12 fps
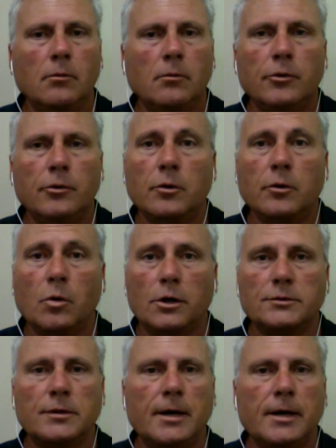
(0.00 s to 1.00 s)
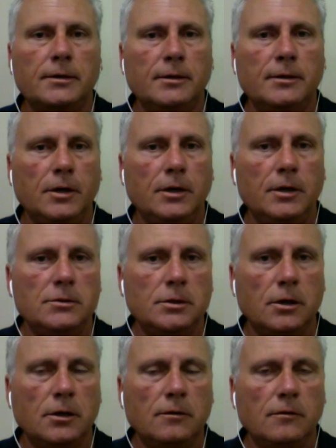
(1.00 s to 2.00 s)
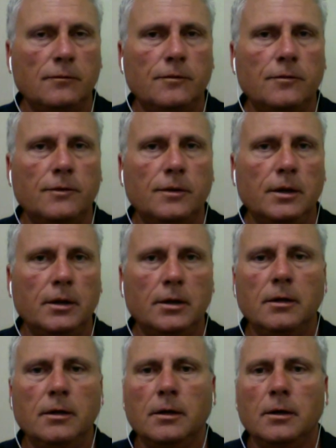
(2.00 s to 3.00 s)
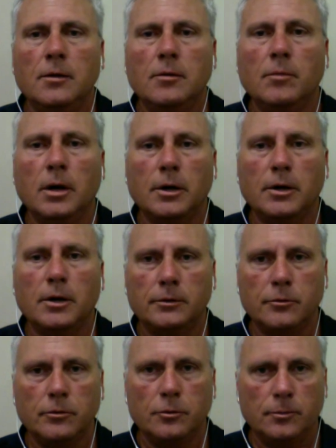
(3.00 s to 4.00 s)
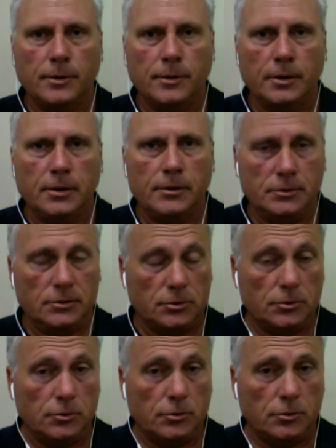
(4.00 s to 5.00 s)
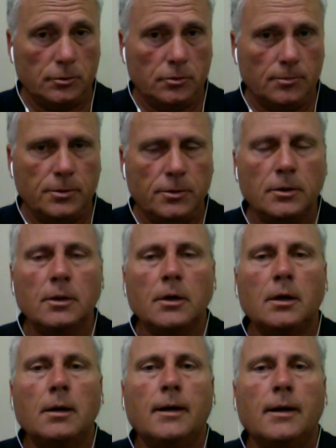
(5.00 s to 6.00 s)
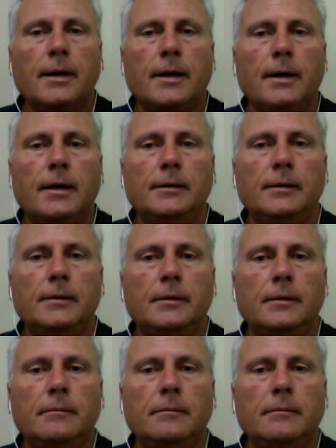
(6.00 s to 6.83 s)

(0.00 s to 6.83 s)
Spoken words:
where you can watch the activities of the Modern group and the STIR group and